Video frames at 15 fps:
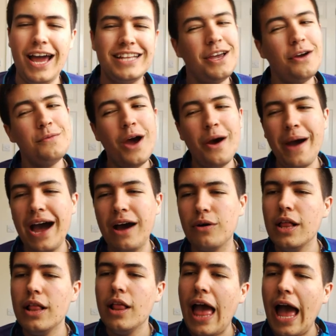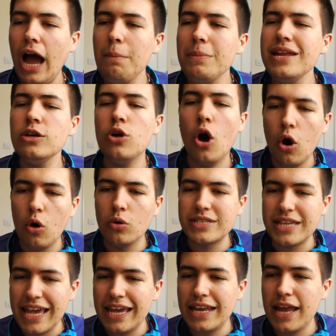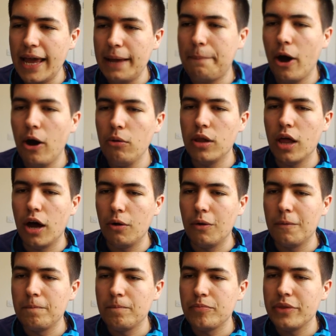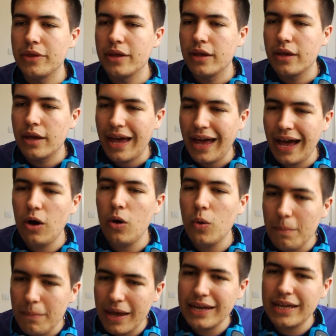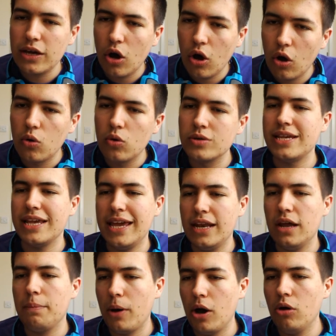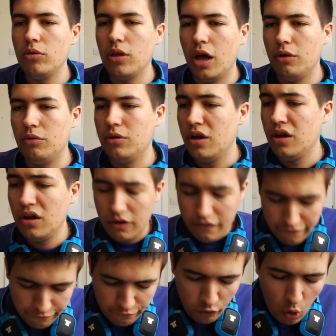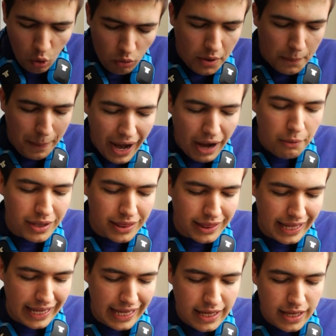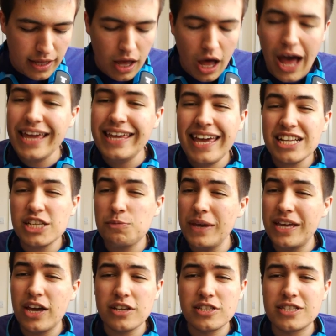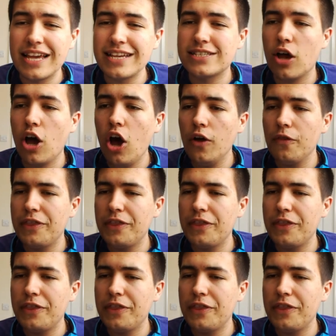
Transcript: I don't know how. How many holes in a polo? How many holes in a polo? Four, apparently. I guess because there's